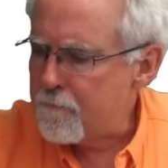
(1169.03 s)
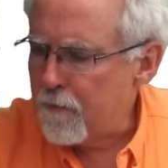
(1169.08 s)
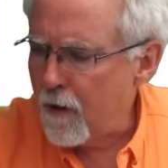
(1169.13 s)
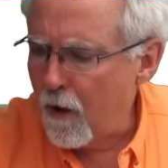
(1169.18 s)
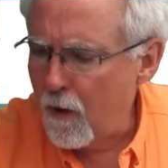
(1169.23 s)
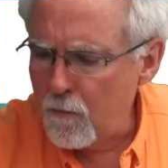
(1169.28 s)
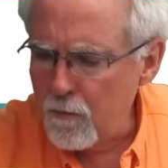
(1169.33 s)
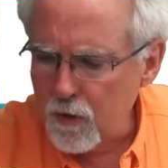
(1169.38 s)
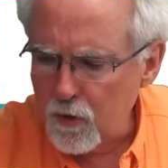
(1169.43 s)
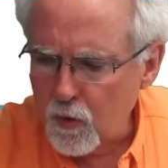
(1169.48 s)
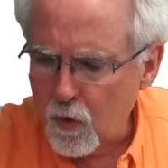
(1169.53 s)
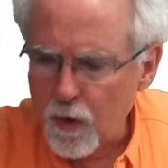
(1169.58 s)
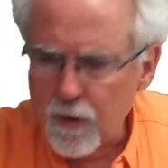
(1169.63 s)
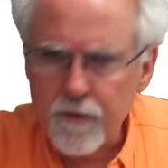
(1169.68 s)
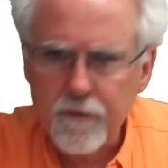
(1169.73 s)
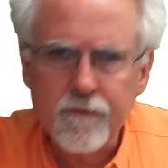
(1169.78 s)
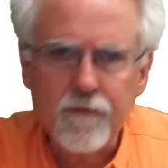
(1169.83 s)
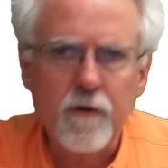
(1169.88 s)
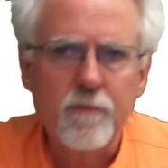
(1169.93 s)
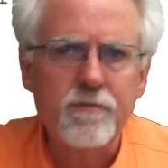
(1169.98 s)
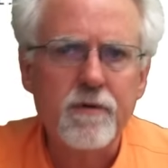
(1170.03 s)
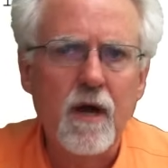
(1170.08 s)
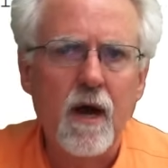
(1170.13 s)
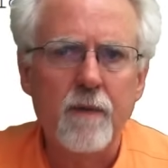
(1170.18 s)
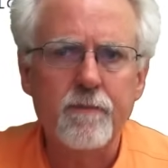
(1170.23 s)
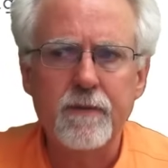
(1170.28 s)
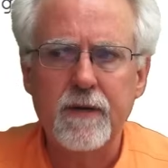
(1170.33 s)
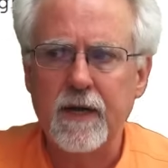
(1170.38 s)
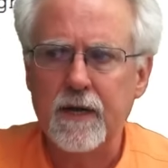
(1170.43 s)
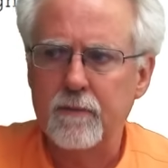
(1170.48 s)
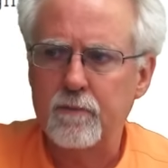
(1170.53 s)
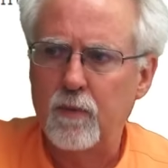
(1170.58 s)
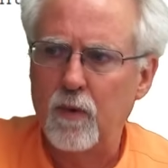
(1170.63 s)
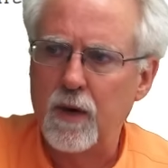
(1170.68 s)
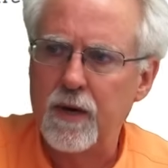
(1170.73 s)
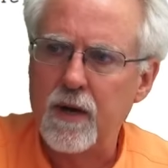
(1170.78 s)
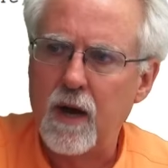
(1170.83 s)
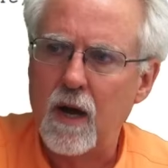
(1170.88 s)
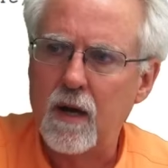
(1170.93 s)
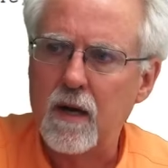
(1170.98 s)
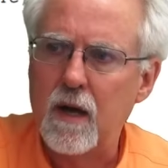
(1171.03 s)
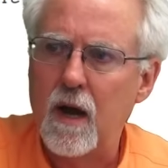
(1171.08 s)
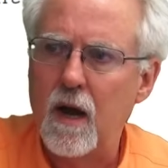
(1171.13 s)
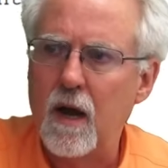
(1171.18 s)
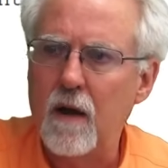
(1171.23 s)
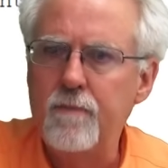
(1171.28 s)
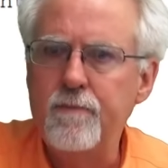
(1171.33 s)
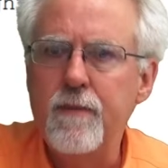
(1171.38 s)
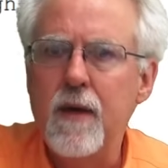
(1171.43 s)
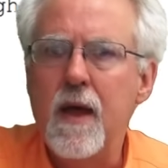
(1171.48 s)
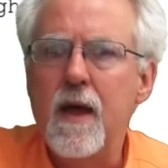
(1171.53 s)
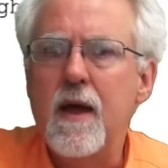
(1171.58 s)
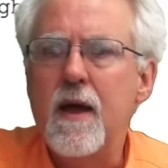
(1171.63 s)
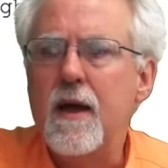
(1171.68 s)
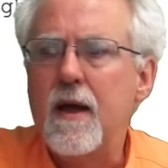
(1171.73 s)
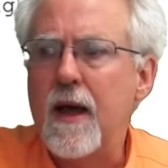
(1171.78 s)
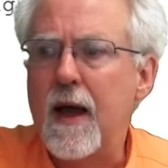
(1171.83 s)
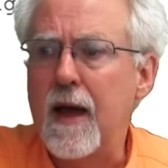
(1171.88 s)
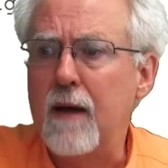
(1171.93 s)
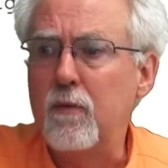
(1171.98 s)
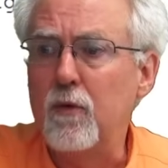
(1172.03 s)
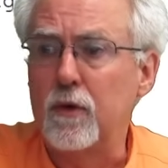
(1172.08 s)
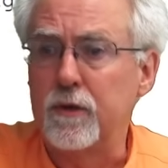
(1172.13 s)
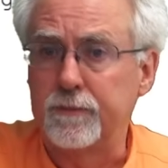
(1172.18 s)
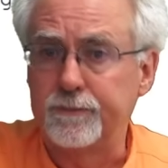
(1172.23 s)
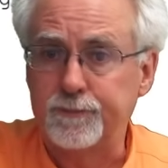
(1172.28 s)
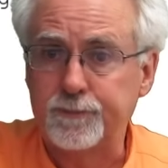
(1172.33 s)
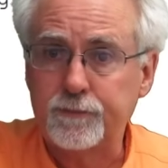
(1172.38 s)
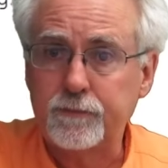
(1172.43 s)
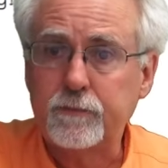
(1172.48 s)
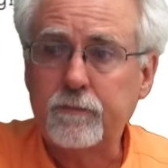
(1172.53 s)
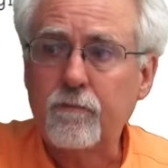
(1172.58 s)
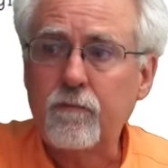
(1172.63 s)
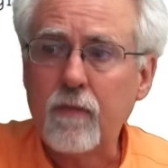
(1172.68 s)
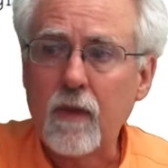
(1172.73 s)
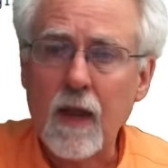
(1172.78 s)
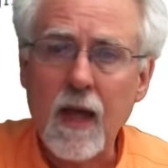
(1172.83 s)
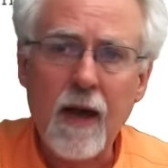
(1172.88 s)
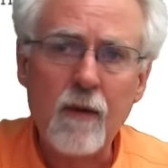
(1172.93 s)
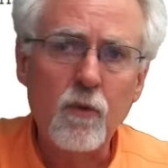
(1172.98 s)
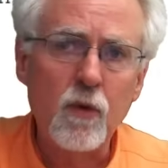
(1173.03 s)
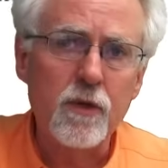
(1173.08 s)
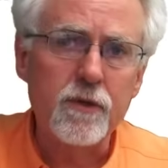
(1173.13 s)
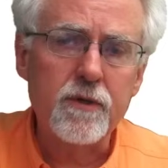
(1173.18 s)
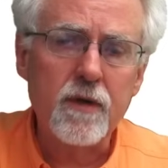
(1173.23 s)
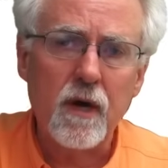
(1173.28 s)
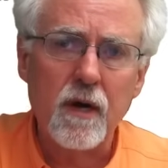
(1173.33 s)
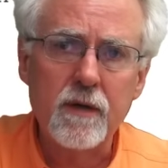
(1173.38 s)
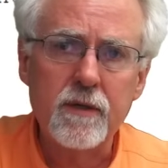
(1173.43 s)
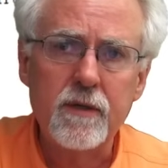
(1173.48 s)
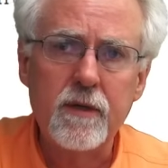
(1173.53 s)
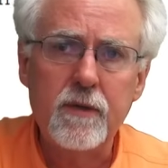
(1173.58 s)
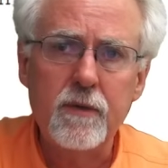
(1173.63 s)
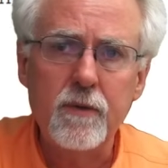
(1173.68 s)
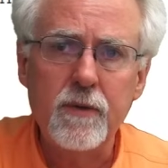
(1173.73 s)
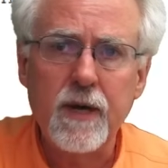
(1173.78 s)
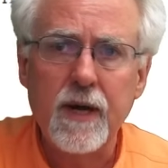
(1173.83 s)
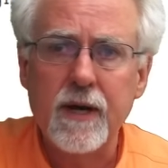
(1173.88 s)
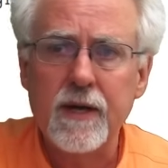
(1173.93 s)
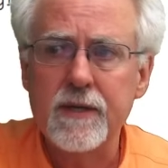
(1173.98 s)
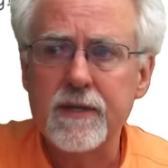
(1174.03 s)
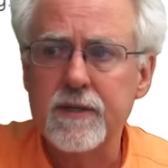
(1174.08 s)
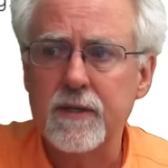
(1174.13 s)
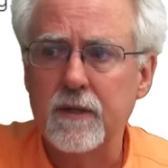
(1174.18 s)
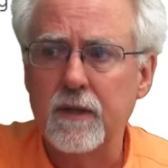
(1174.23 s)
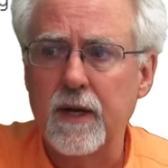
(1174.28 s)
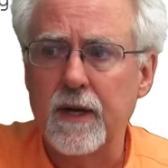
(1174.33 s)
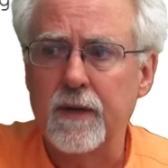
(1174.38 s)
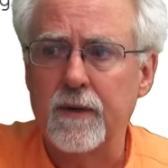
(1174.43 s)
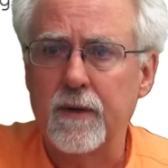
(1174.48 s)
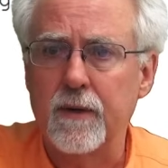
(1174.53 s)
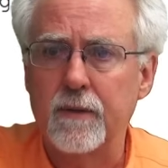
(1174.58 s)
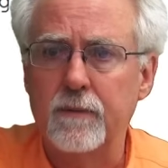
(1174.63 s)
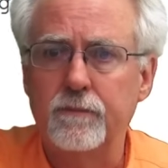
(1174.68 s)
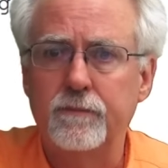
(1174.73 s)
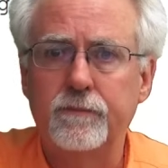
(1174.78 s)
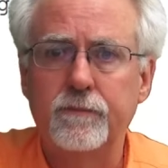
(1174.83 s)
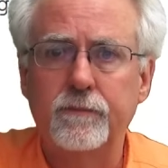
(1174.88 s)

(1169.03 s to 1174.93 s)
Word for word: Paul McWhorter from TopTechBoy.com. I will, I will talk to you guys later.